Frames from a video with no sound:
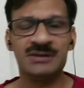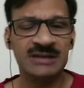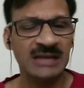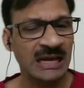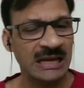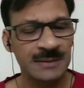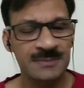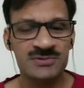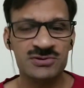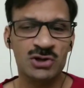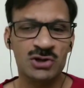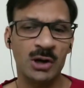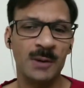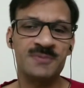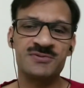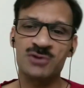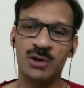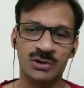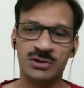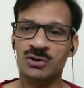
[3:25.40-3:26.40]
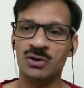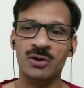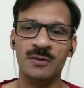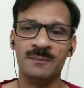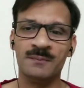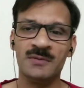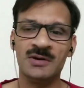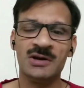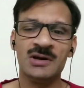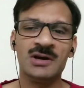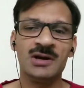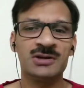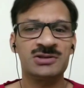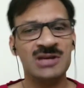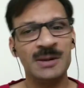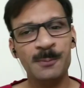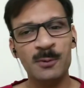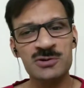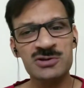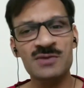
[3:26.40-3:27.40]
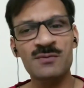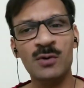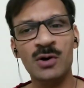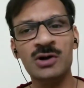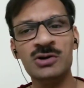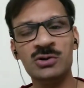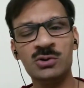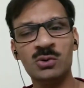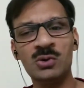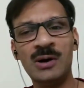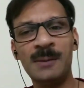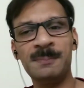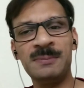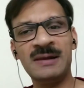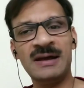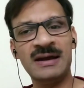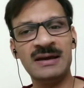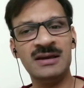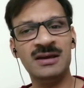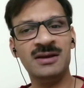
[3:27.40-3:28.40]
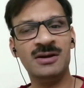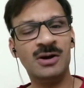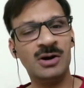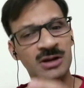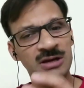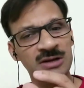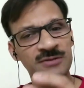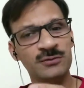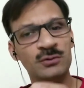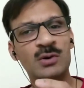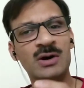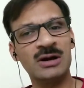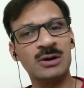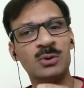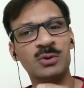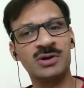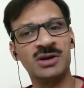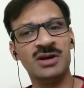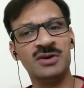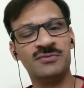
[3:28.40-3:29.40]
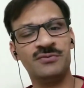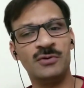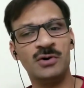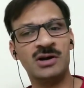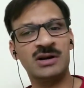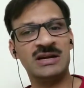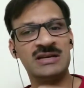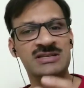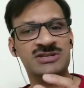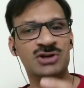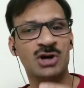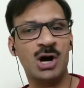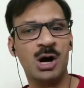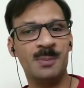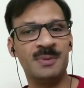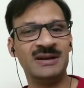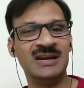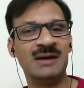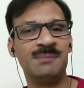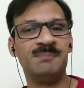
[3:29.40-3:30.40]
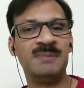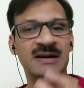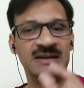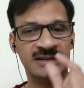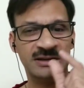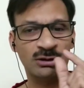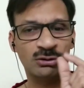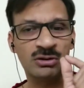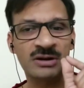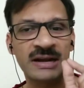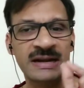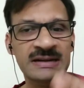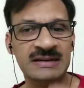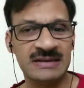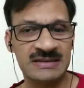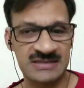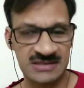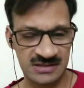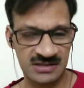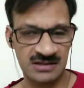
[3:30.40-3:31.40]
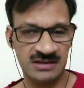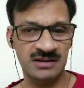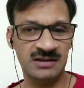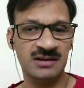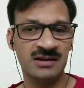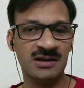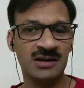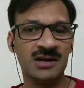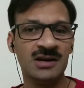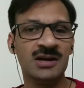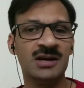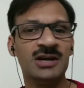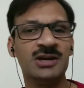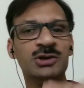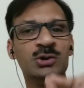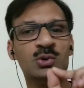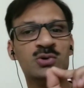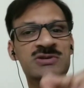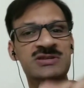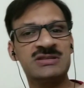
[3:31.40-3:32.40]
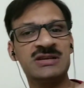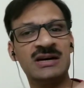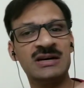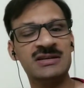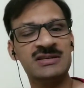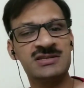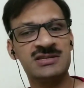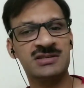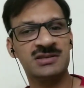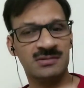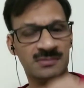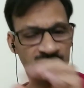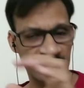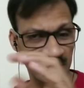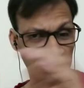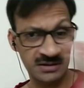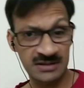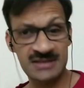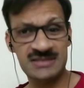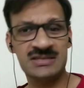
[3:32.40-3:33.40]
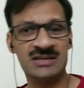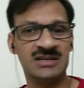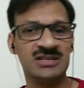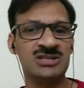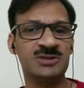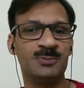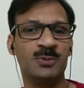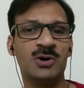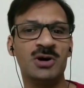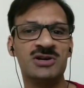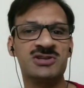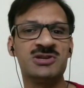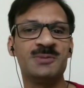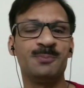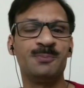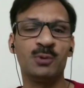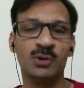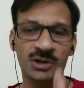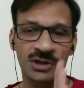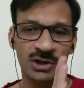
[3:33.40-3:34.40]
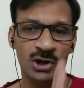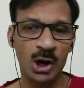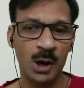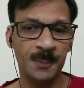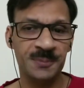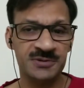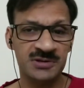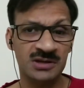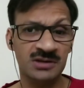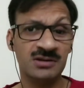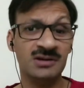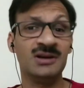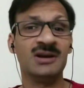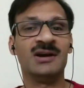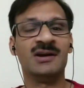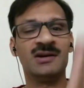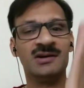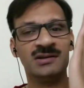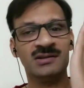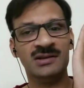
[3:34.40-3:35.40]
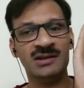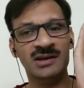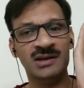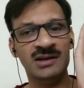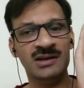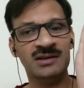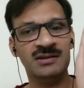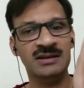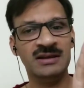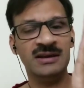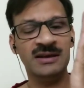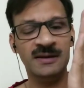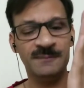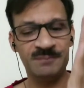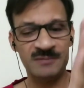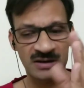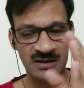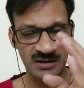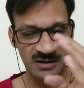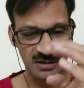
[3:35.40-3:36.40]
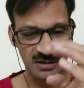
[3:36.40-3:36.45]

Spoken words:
TimesJobs.com. Suppose you want to apply, or if you are looking for a job in a particular industry, you search in the search box. You put the option, the